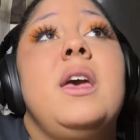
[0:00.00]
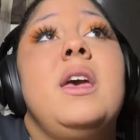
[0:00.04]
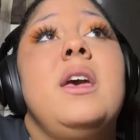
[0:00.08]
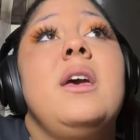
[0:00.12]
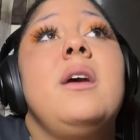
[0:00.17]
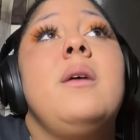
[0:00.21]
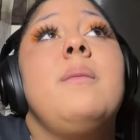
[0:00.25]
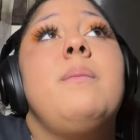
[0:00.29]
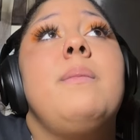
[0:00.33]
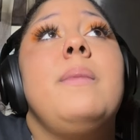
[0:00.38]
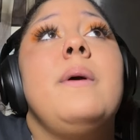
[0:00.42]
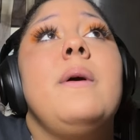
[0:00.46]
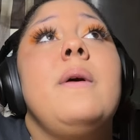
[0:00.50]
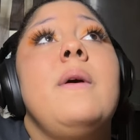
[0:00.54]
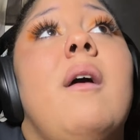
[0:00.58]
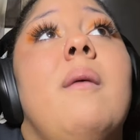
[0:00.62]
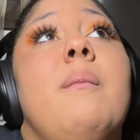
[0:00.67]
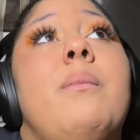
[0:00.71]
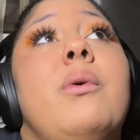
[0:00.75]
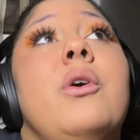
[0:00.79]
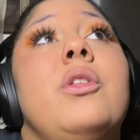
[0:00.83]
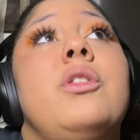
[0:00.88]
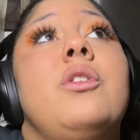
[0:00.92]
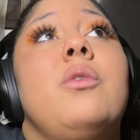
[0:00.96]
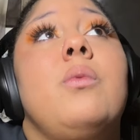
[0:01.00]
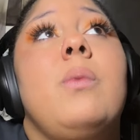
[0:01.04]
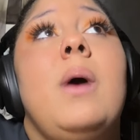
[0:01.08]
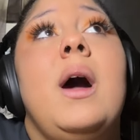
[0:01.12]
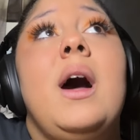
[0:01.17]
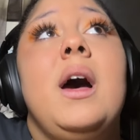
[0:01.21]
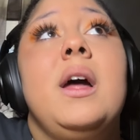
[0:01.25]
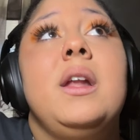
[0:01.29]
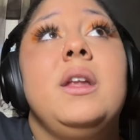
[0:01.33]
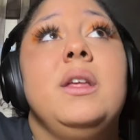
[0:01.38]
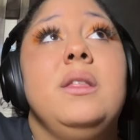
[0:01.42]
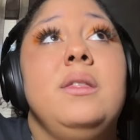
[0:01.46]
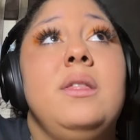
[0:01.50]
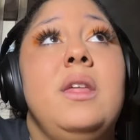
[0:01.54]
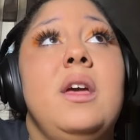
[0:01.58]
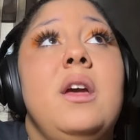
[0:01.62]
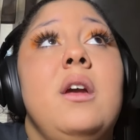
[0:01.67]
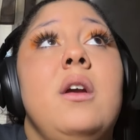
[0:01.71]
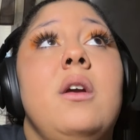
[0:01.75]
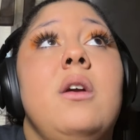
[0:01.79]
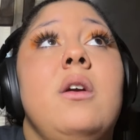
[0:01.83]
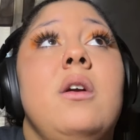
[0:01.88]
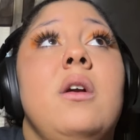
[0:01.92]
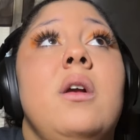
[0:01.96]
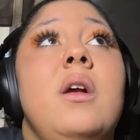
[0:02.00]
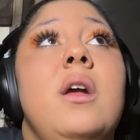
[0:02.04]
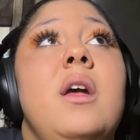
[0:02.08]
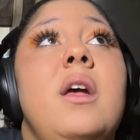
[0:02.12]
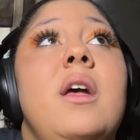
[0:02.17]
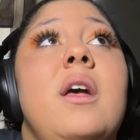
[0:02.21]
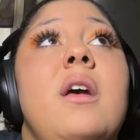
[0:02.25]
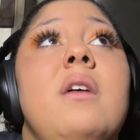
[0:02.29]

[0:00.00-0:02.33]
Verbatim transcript: hip and put the rod in there.